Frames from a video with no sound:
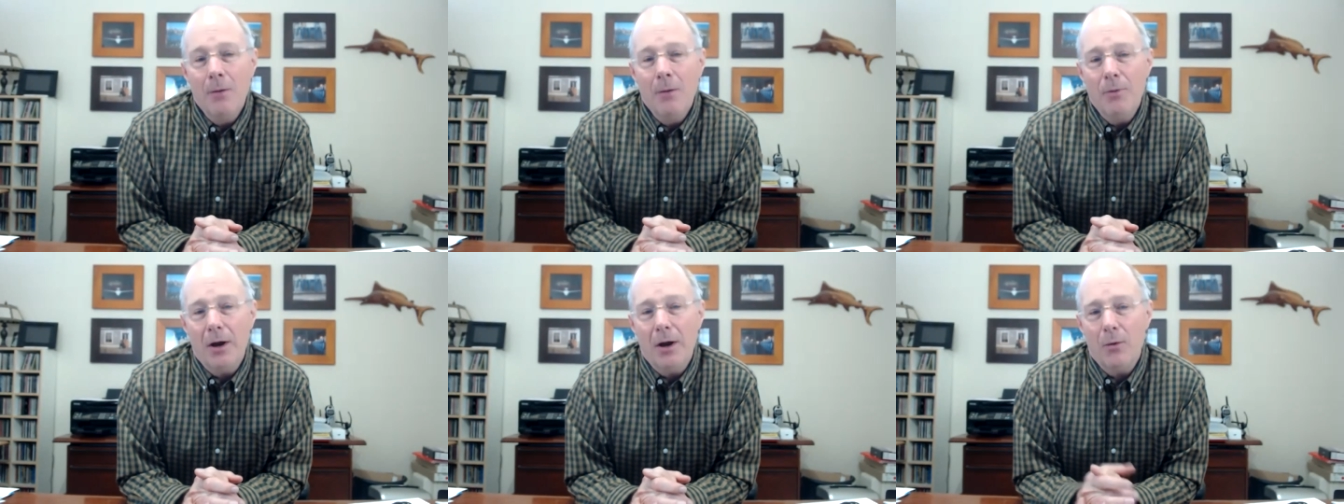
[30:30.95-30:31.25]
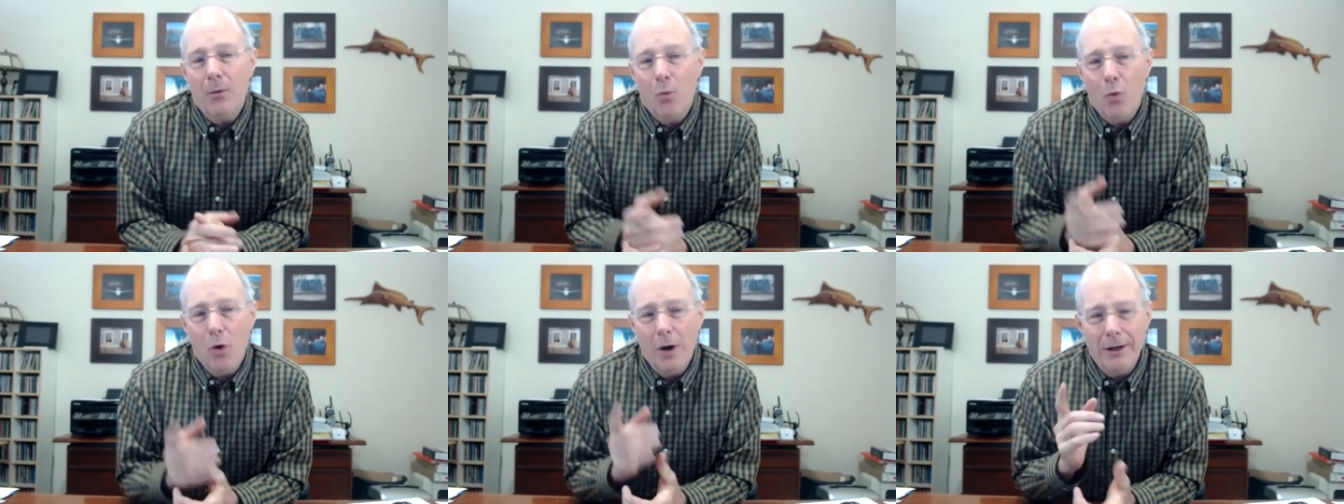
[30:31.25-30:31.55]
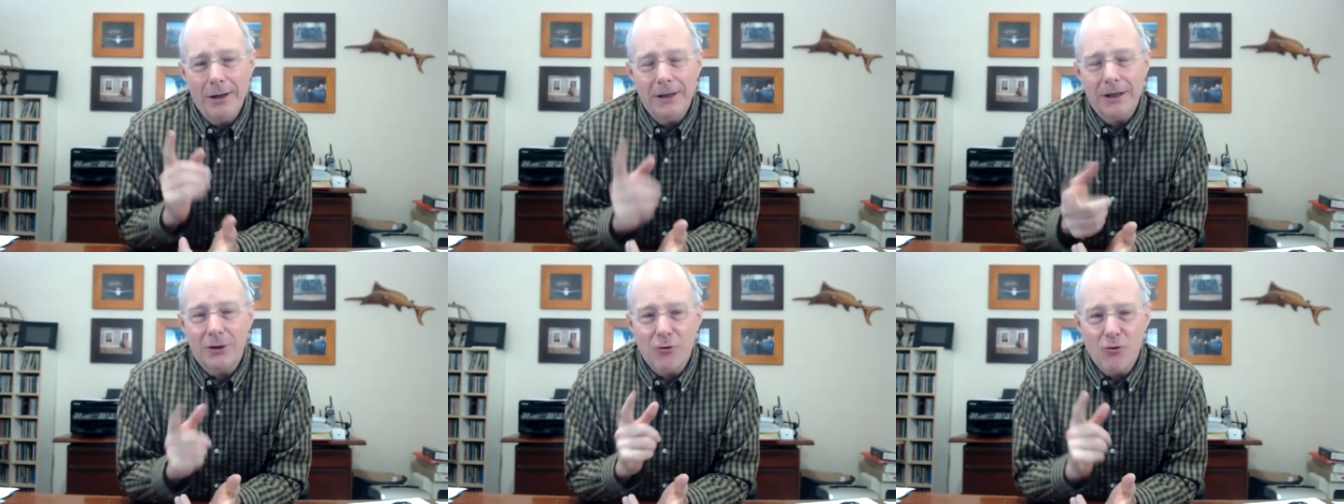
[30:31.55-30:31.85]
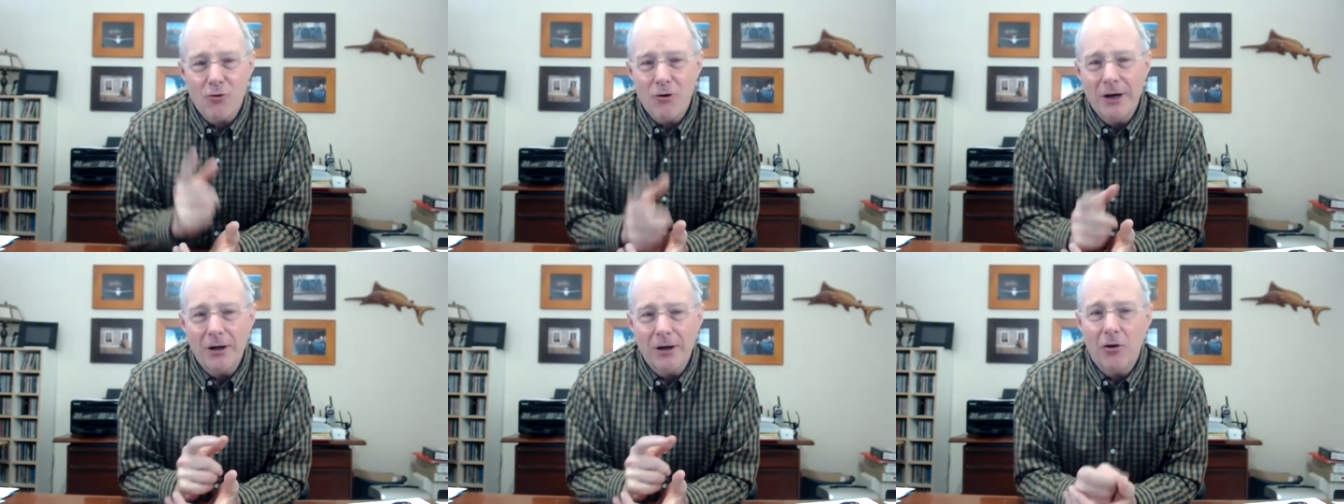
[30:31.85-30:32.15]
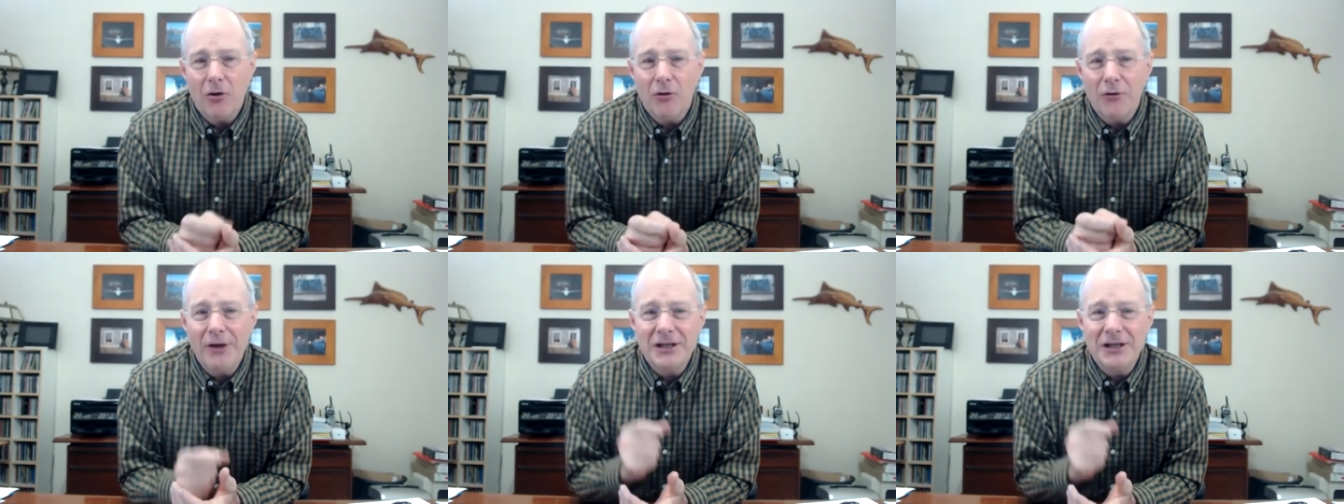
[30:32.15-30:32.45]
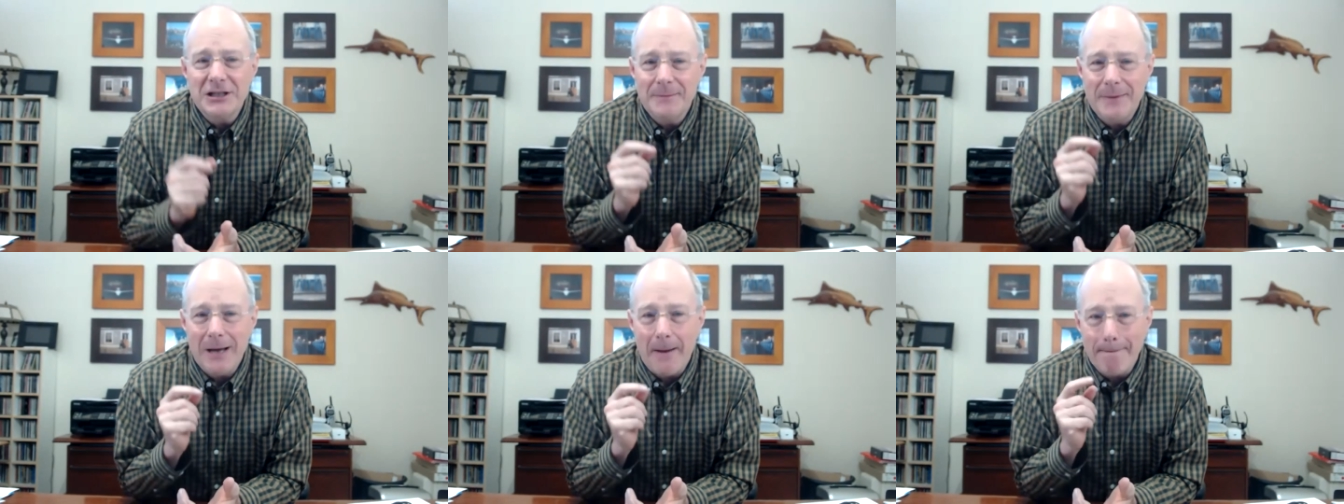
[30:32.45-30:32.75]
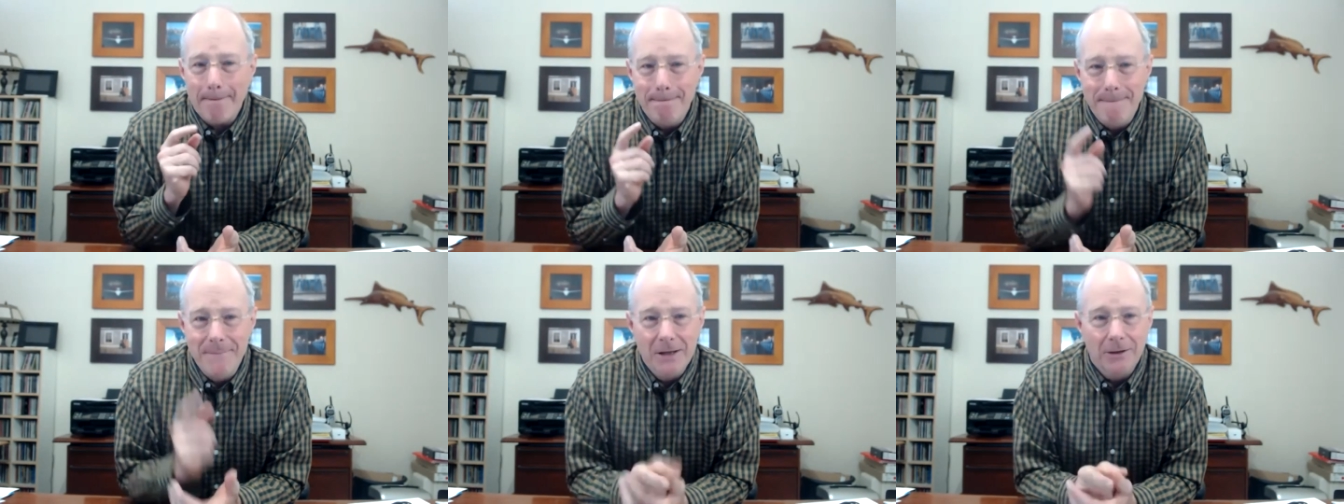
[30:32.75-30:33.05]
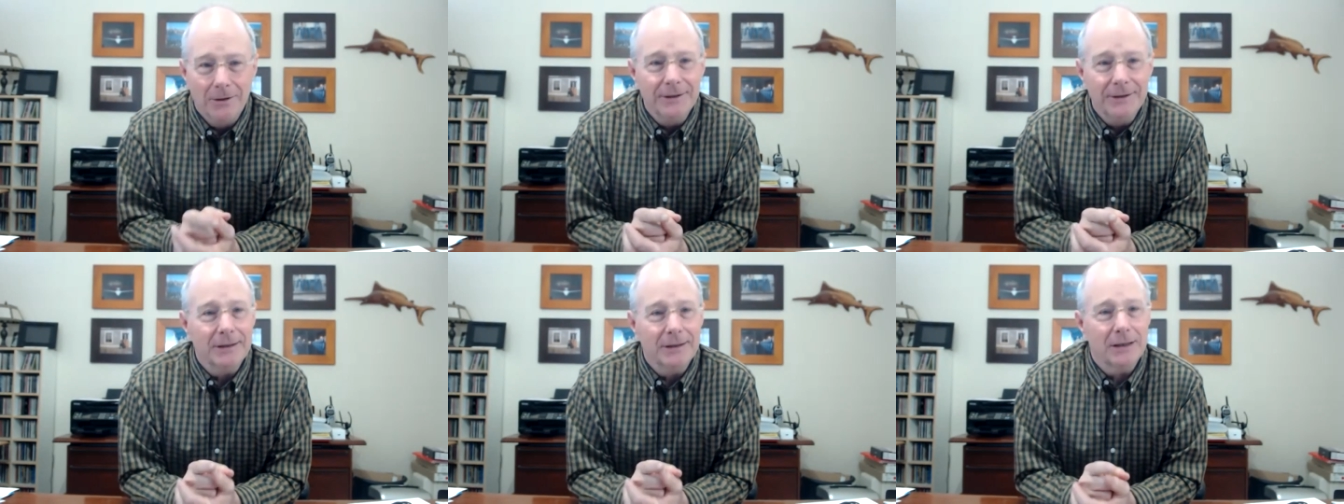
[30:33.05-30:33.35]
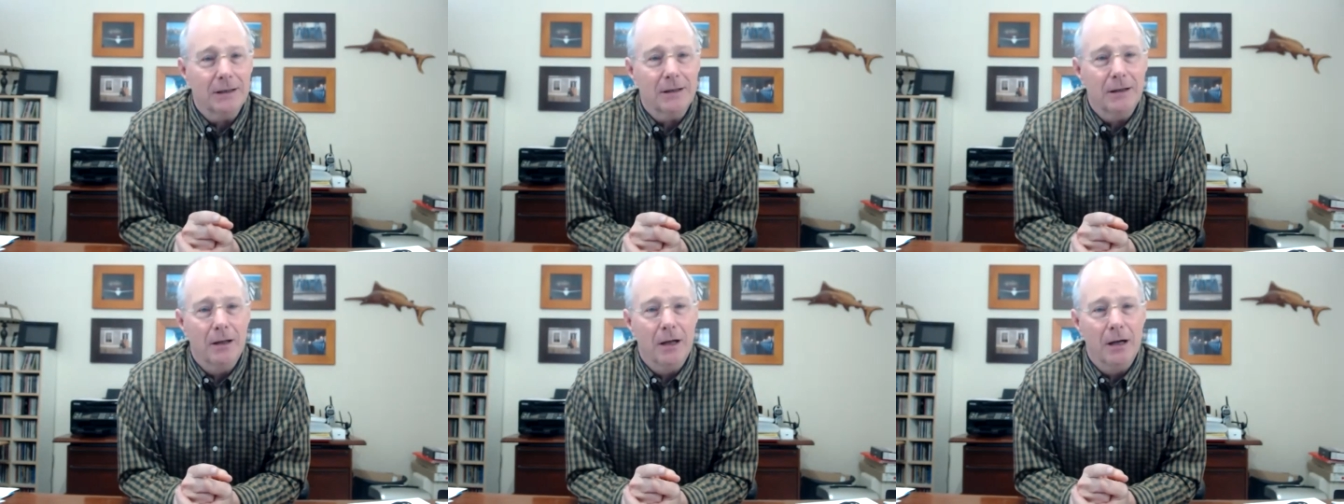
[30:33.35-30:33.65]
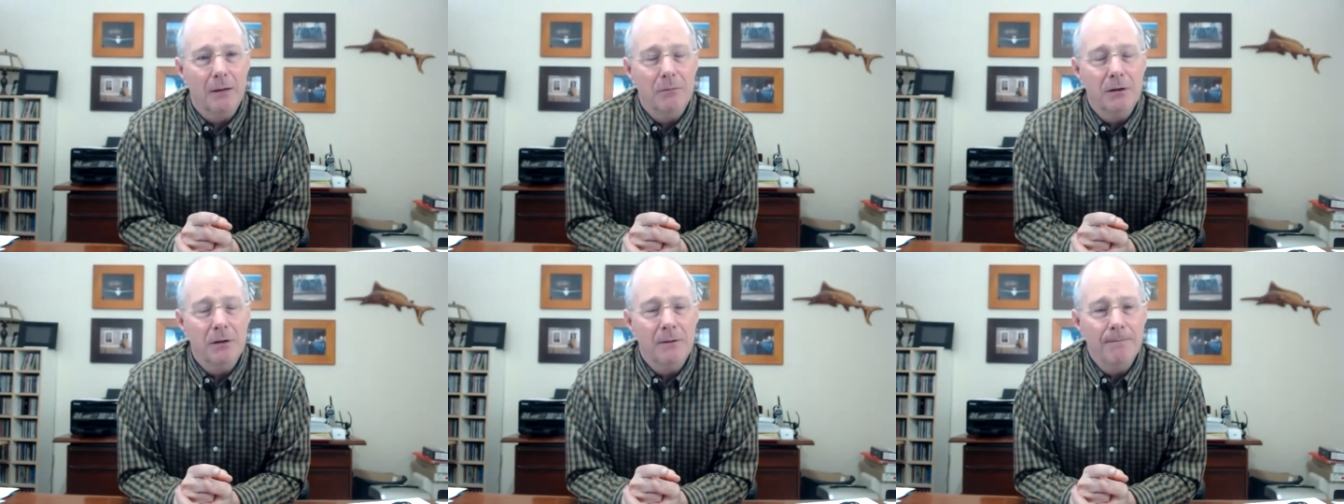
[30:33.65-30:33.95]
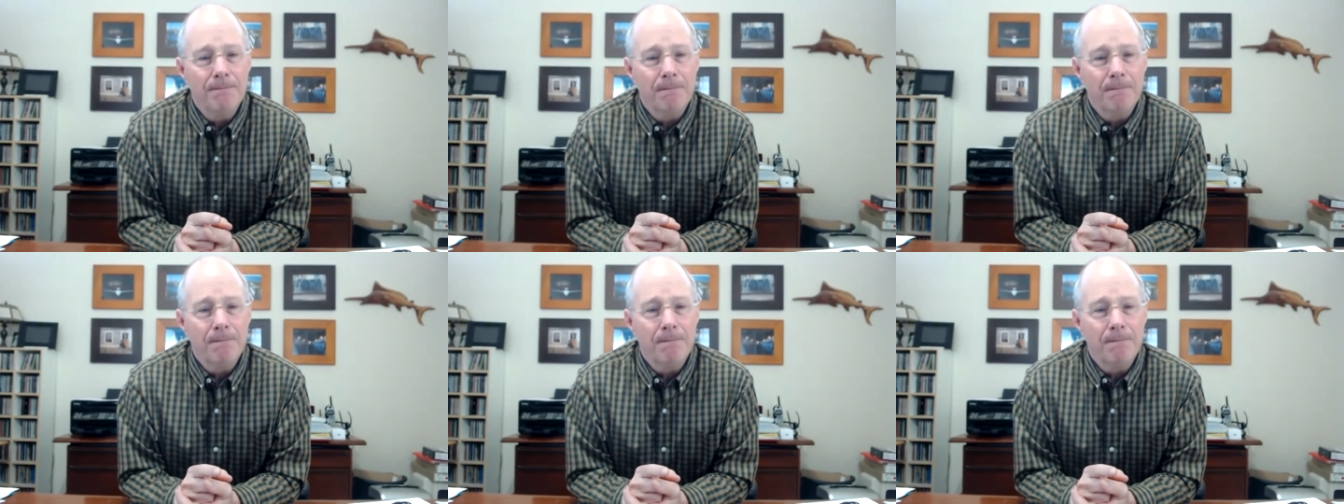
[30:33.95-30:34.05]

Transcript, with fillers: But one of the critical things about building a club